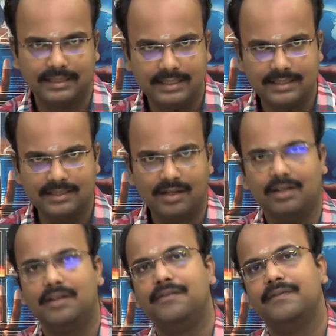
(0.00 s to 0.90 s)
This
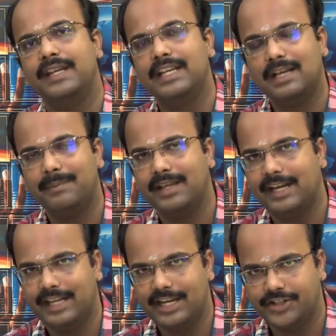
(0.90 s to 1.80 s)
sort of incoming
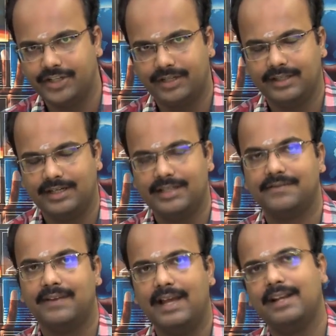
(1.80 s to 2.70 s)
radiation that
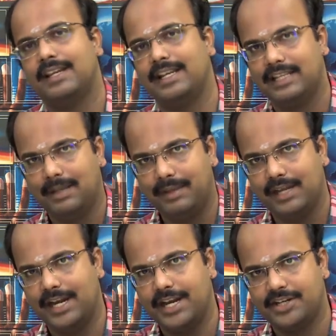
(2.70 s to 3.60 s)
is where incoming
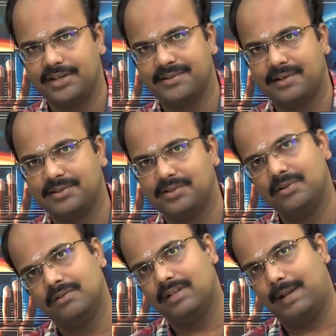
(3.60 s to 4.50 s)
radiation is also
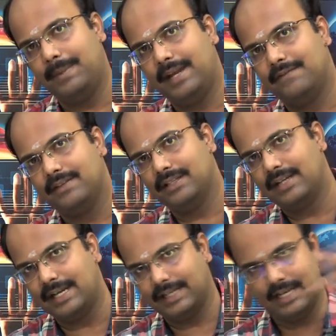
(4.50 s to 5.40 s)
coming in with an
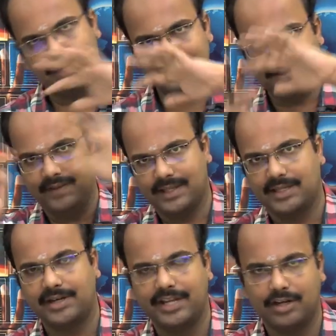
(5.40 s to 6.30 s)
entire hemisphere
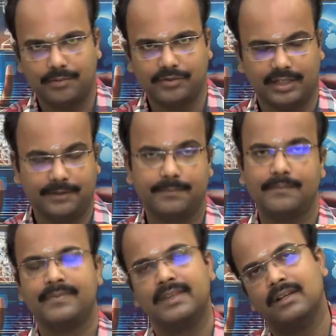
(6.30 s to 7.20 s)
surrounding an object.
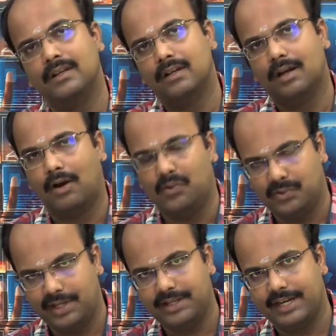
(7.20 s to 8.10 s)

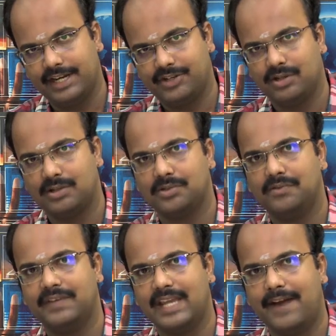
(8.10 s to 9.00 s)
Outgoing radiation also
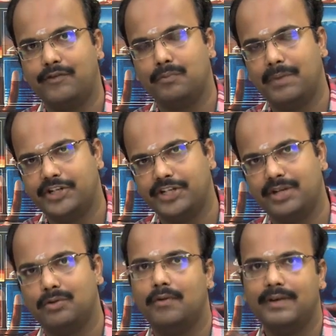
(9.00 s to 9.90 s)
we have to
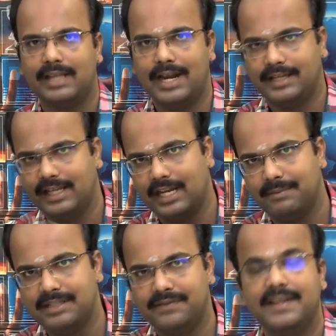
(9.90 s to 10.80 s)
measure over the entire
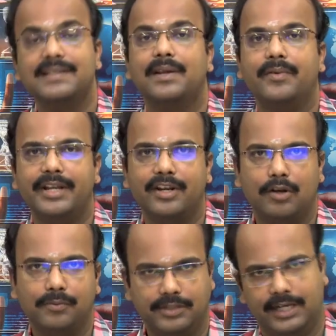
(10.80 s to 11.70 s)
hemisphere surrounding an
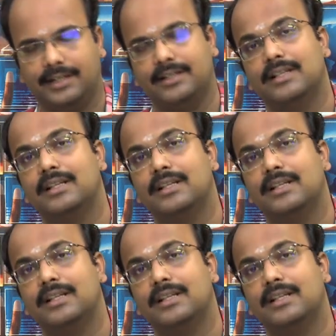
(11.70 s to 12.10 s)
object